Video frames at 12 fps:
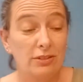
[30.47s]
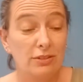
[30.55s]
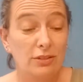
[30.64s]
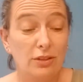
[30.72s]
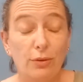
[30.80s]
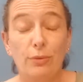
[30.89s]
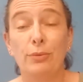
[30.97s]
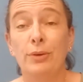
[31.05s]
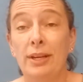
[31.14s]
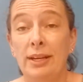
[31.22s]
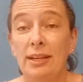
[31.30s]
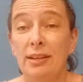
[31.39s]
So
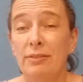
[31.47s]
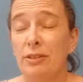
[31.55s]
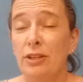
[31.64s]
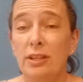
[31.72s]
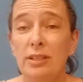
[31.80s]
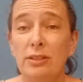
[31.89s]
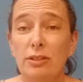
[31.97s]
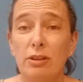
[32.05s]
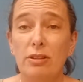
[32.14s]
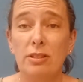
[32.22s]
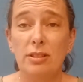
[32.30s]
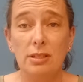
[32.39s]
if you're not into
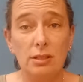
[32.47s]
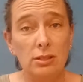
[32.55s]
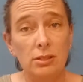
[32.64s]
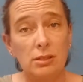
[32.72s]
cross stitch,